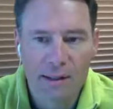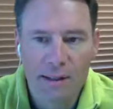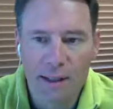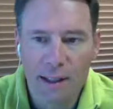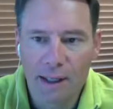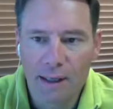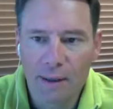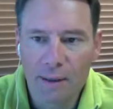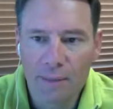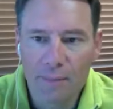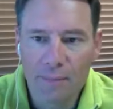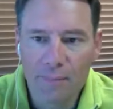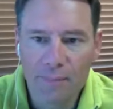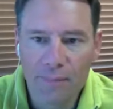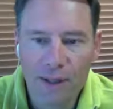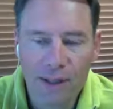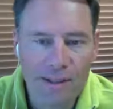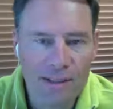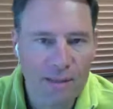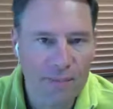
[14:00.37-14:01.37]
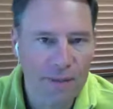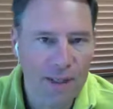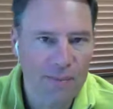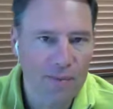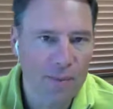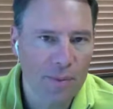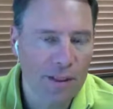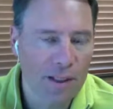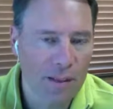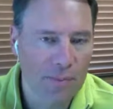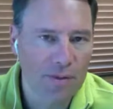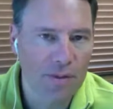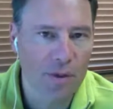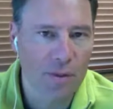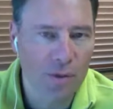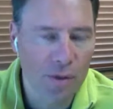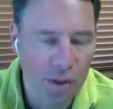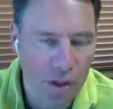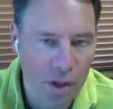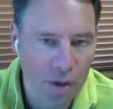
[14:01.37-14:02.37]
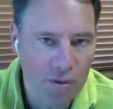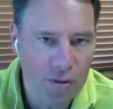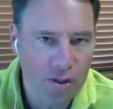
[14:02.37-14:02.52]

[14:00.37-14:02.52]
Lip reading: And sometimes you become so close